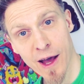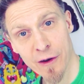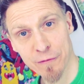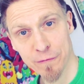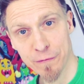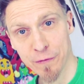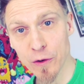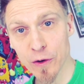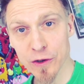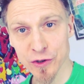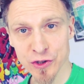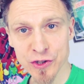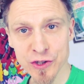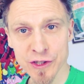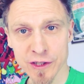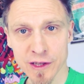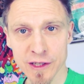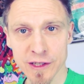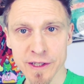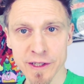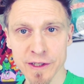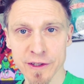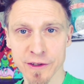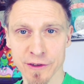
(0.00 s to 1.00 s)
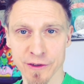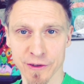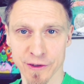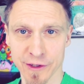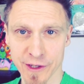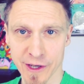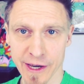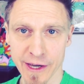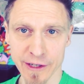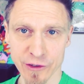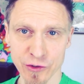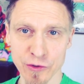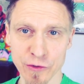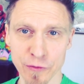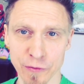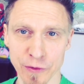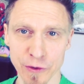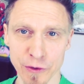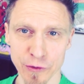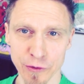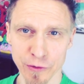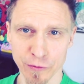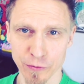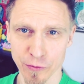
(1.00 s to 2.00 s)
Unfortunately, the action
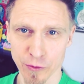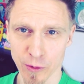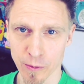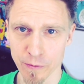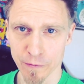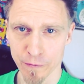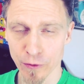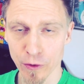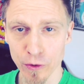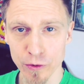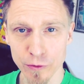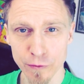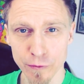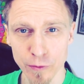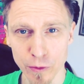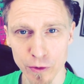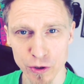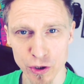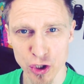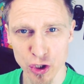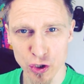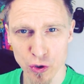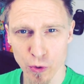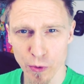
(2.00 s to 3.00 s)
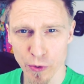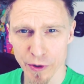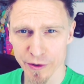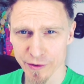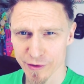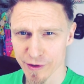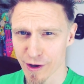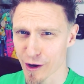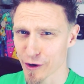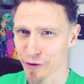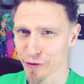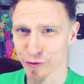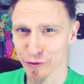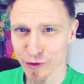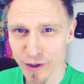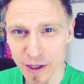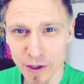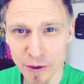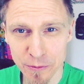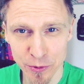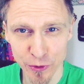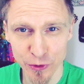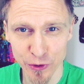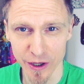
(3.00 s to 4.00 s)
figures from Fox Forge Toys are
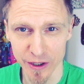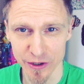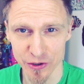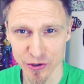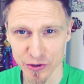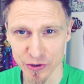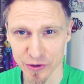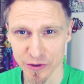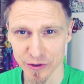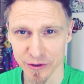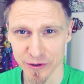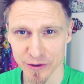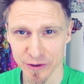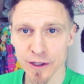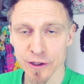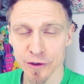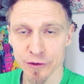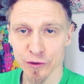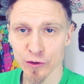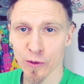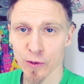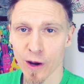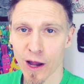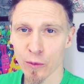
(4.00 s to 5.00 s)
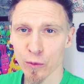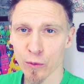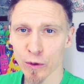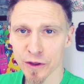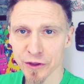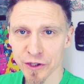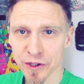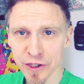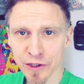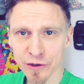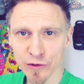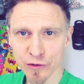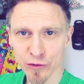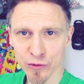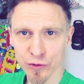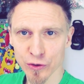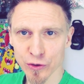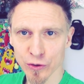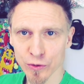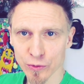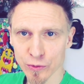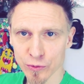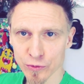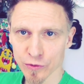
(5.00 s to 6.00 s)
still in production, so I will need to
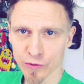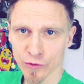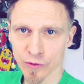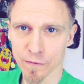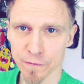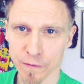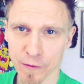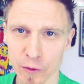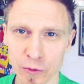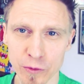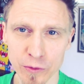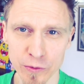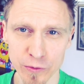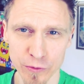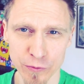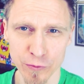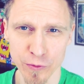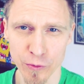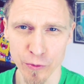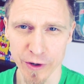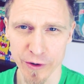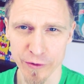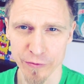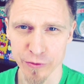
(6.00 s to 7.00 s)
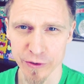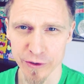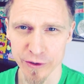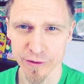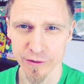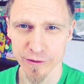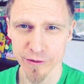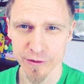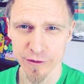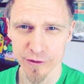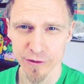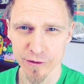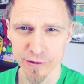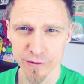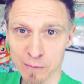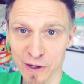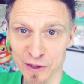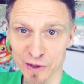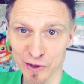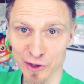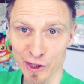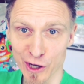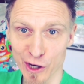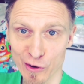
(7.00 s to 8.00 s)
use photos for reference.
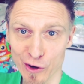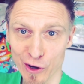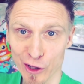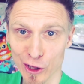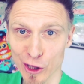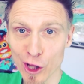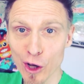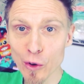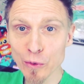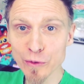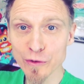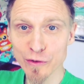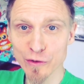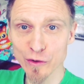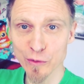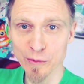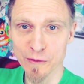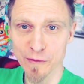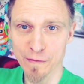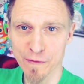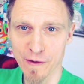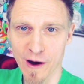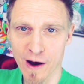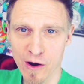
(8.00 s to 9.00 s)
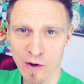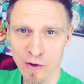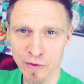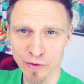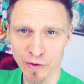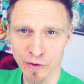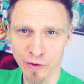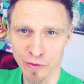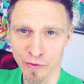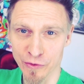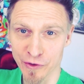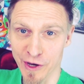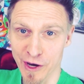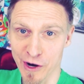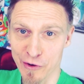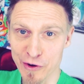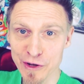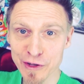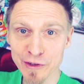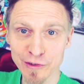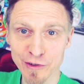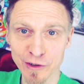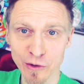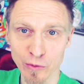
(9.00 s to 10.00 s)
But there are loads to be found on their
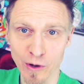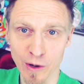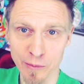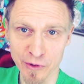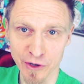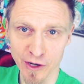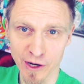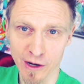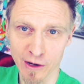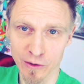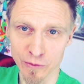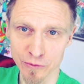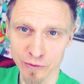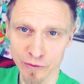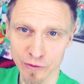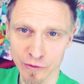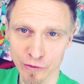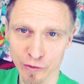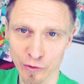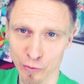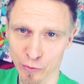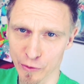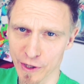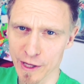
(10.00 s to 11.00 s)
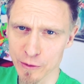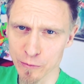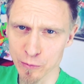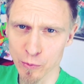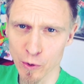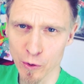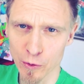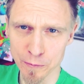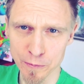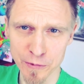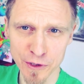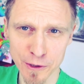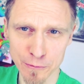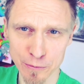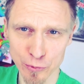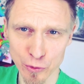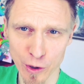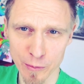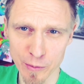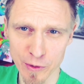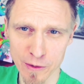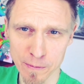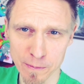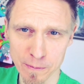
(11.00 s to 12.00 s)
Instagram account, so that won't be a
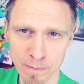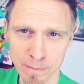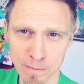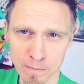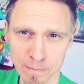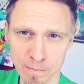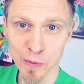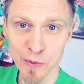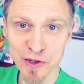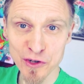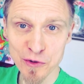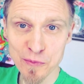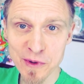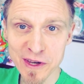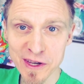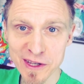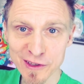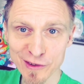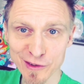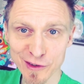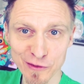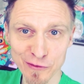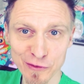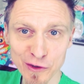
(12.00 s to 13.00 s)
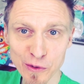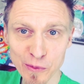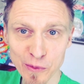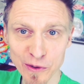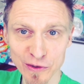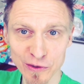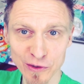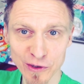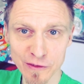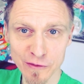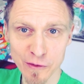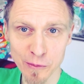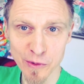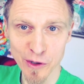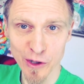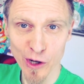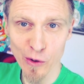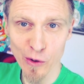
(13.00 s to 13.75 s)
problem. Which means if you want to give them a